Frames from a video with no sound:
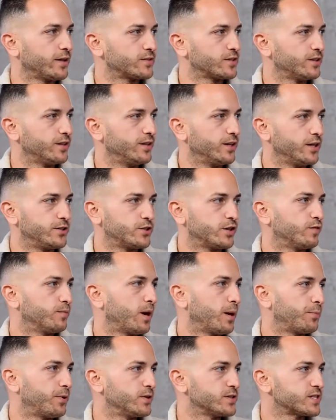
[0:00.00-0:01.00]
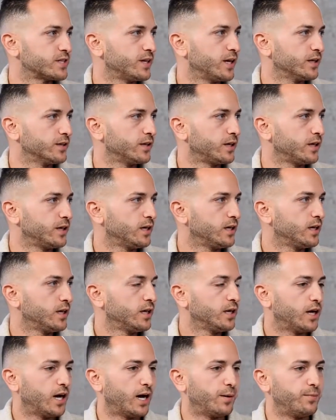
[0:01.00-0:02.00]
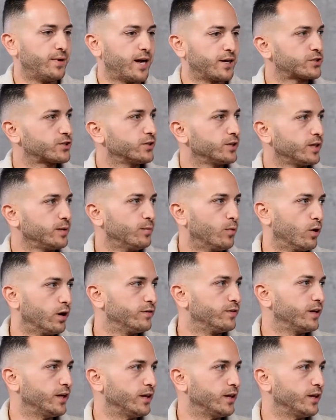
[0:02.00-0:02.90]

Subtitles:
to the nature of my personality. I'm naturally more of an